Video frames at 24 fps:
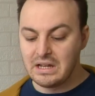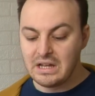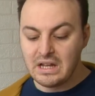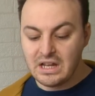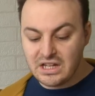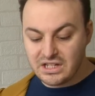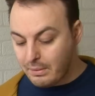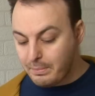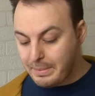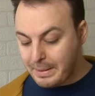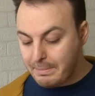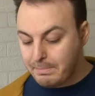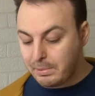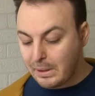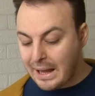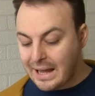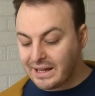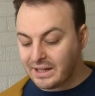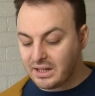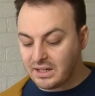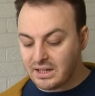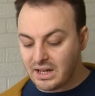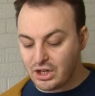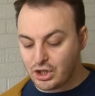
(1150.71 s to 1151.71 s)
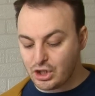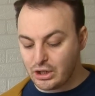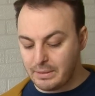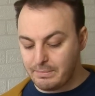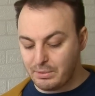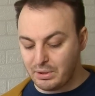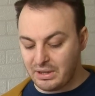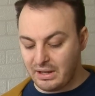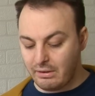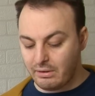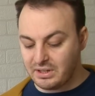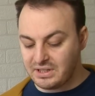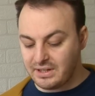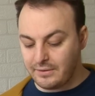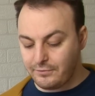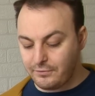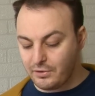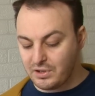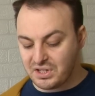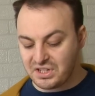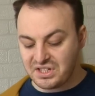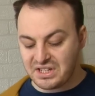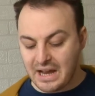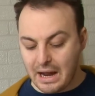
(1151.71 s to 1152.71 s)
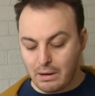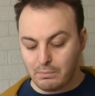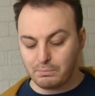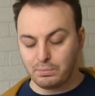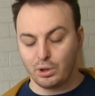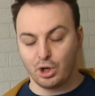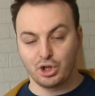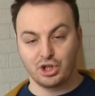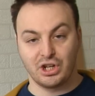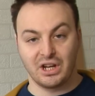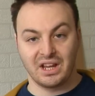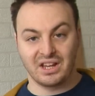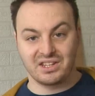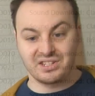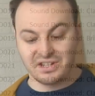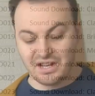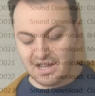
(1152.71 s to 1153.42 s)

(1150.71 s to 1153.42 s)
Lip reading: So they'll be blank initially, but there are different sound projects